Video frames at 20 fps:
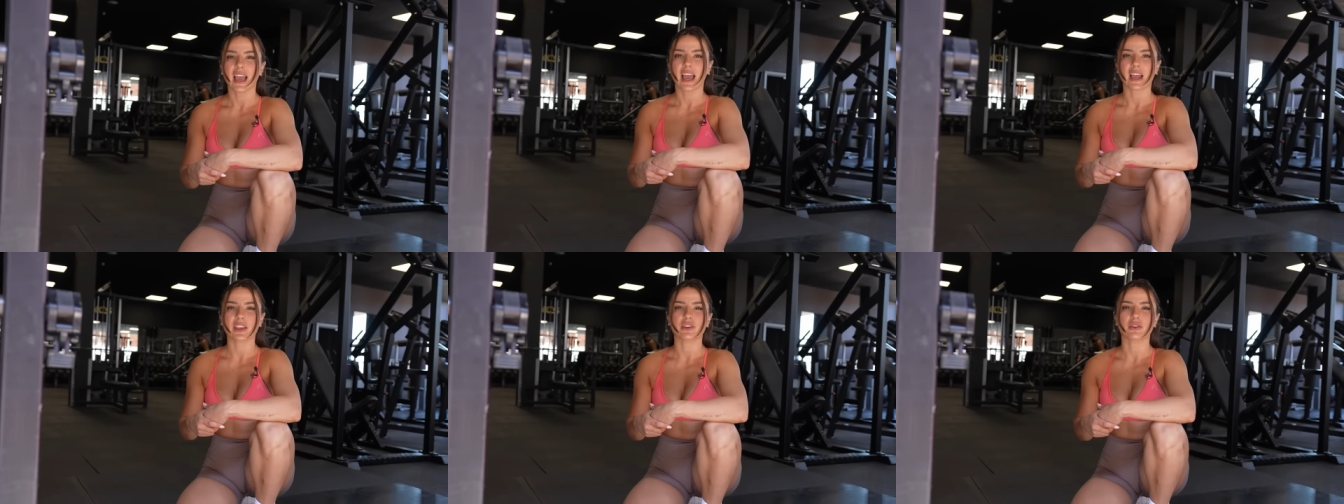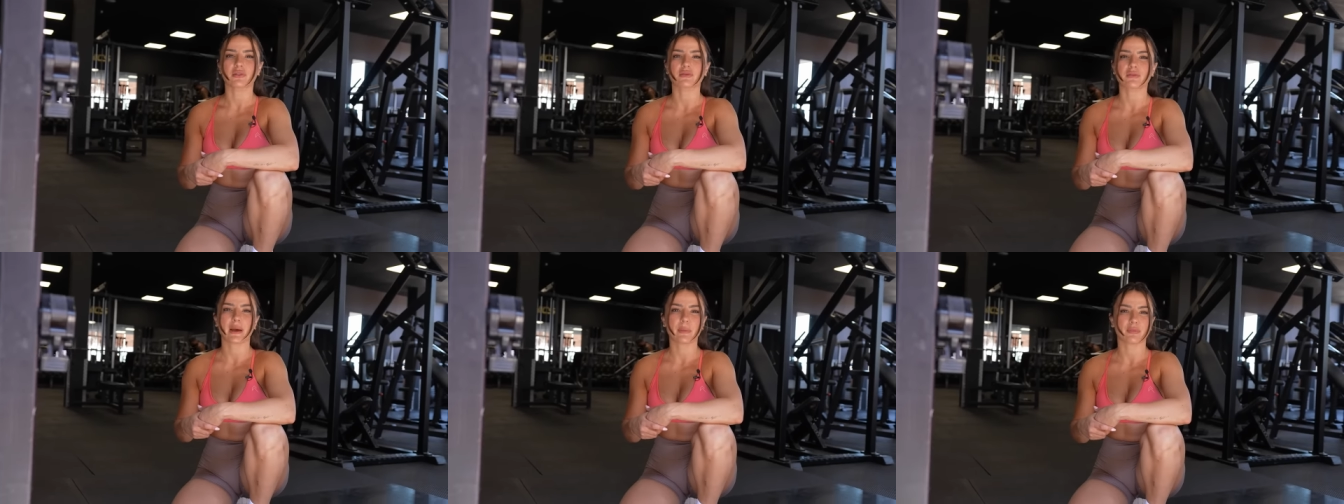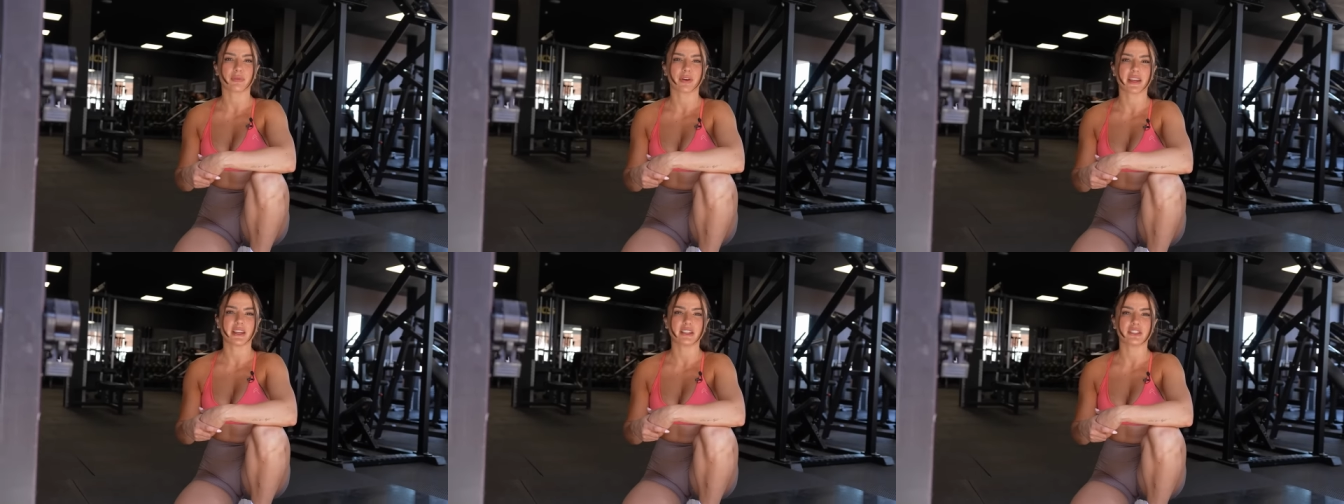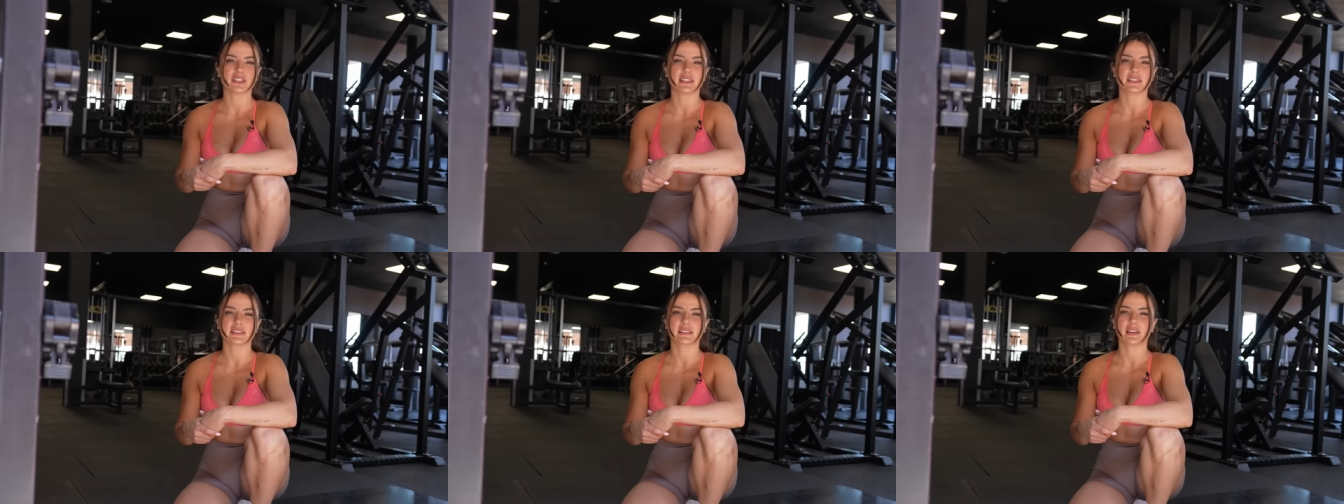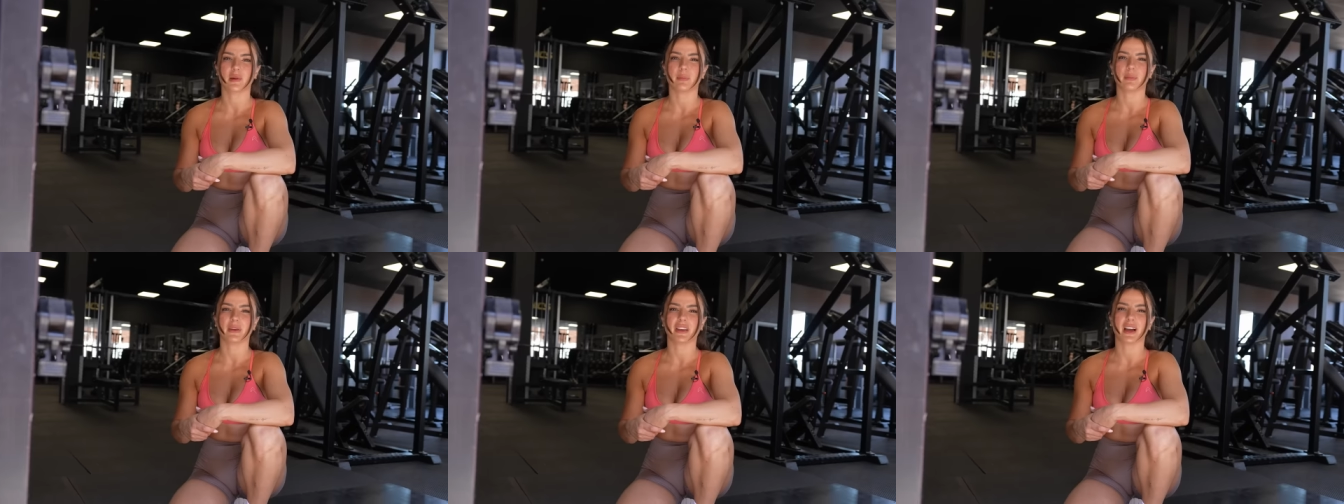and your rep ranges
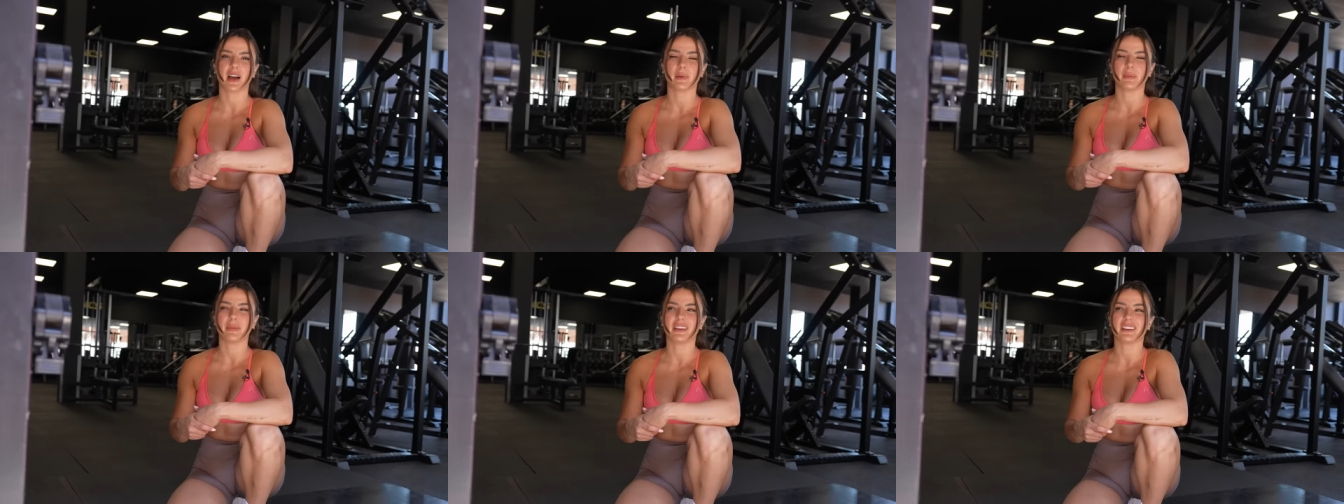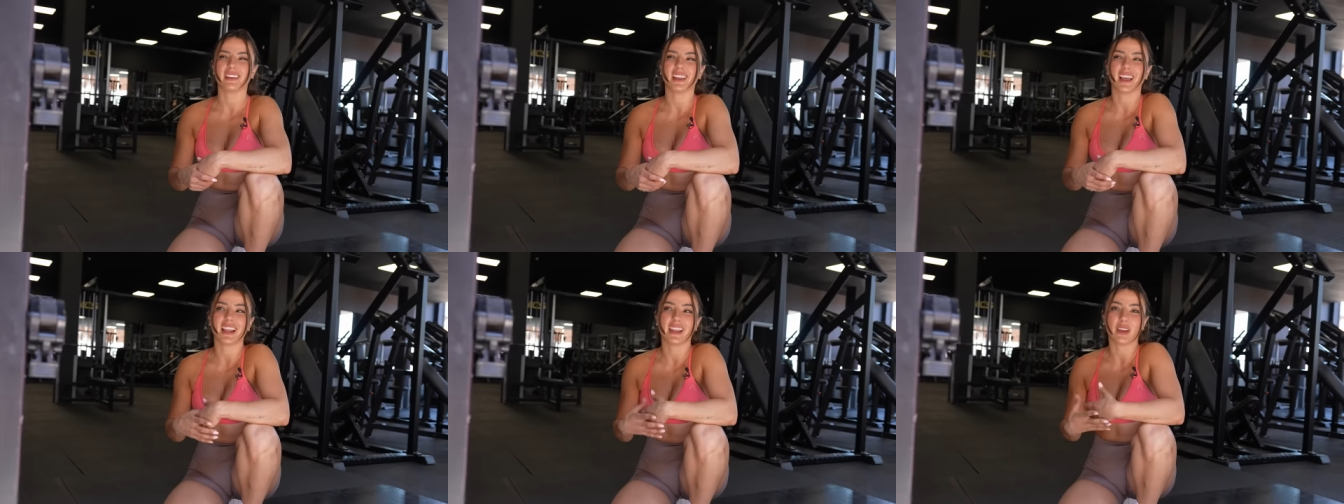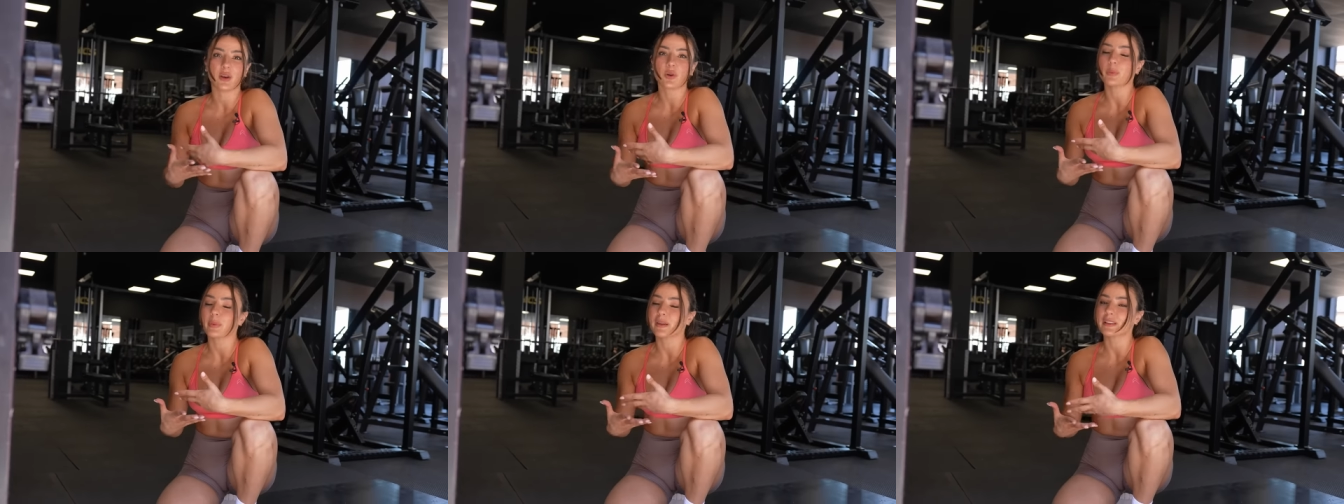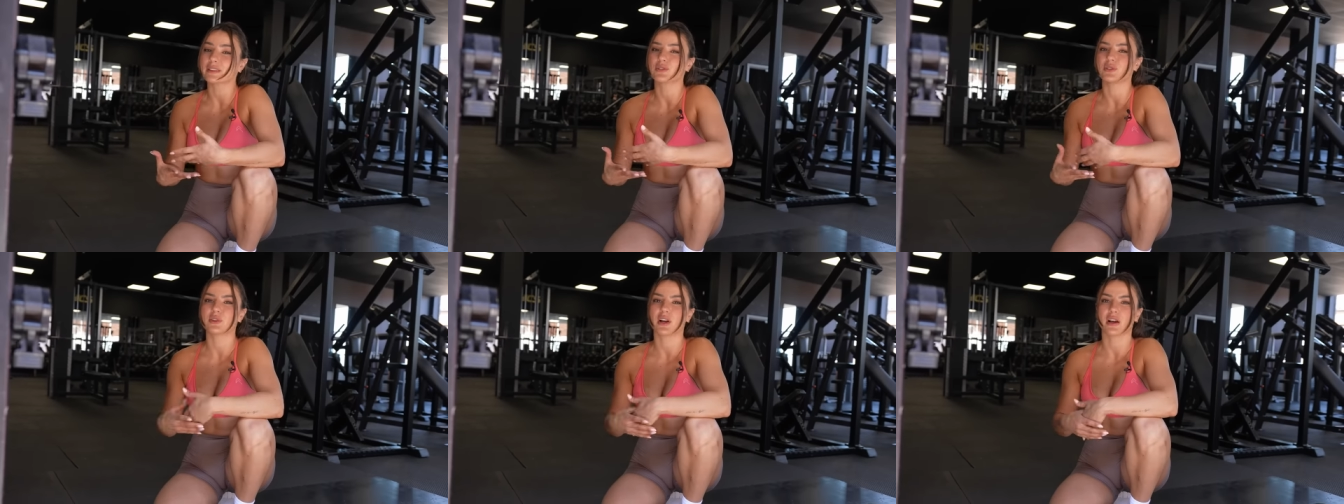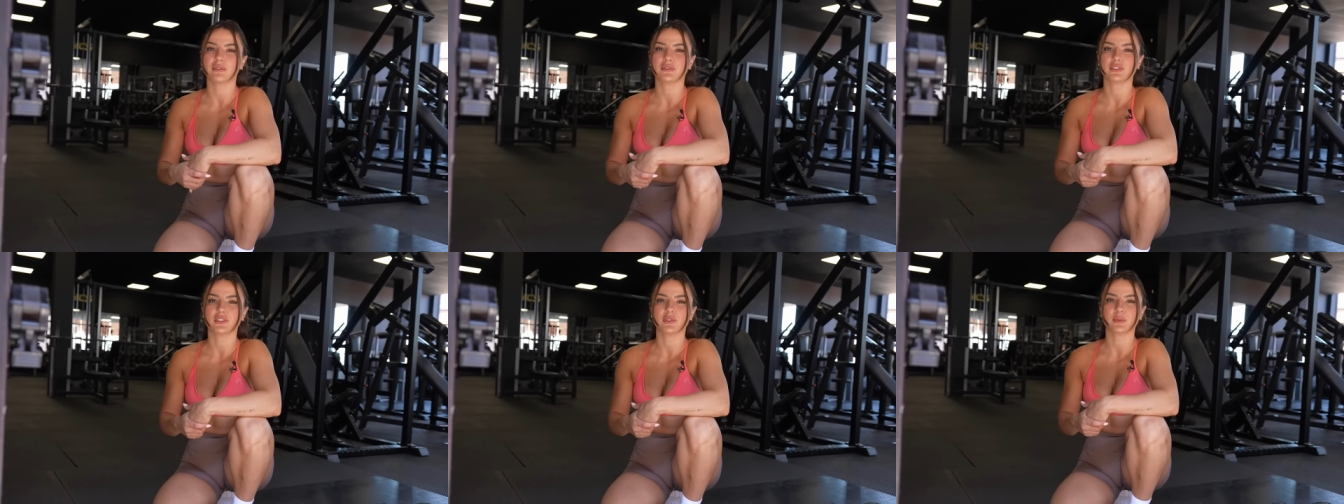are becoming a little bit too
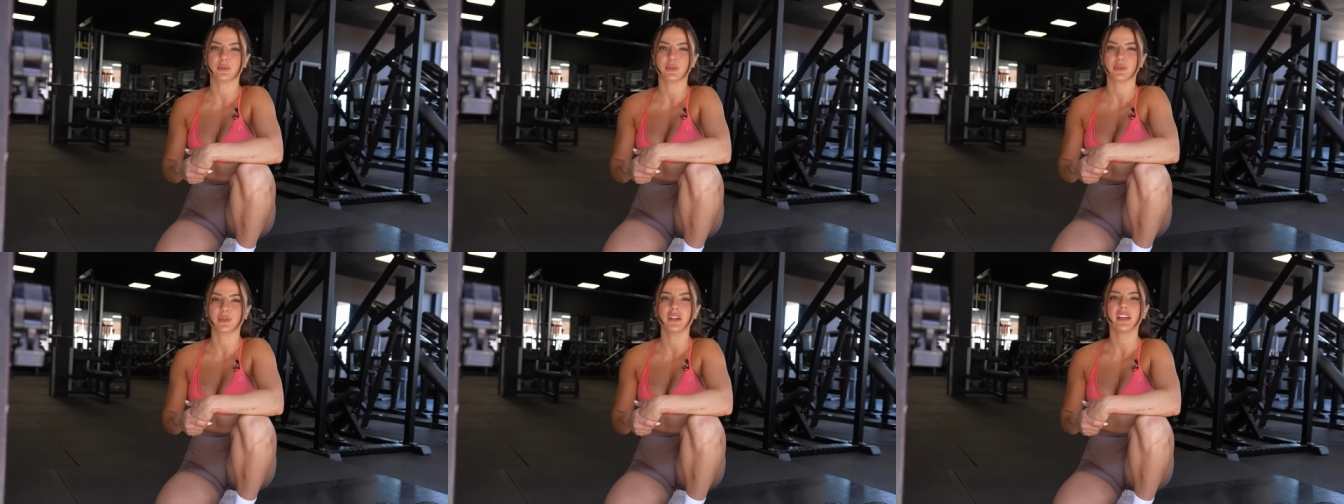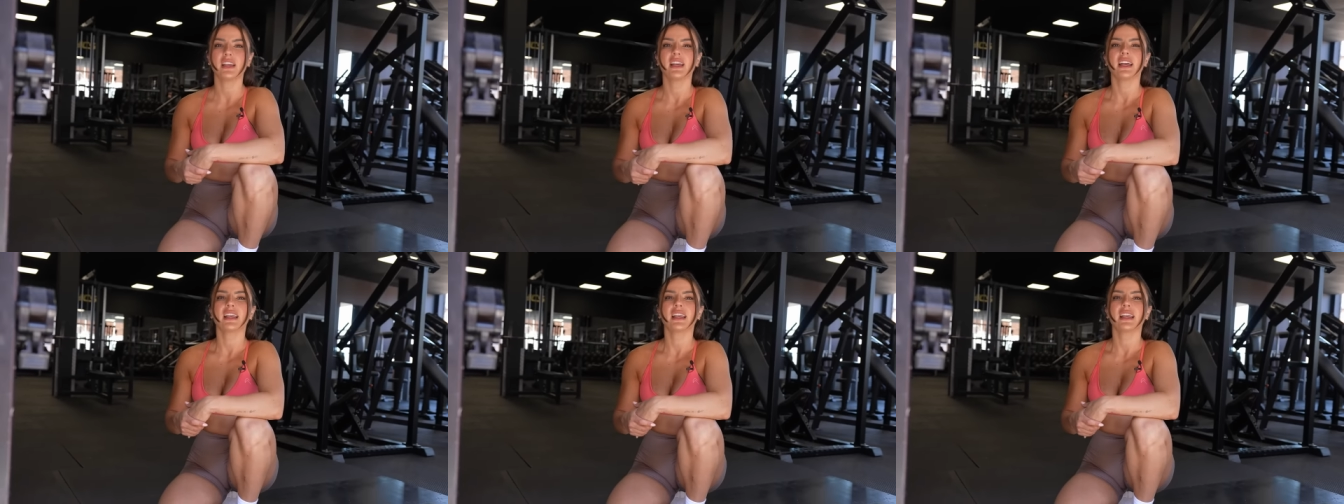comfortable,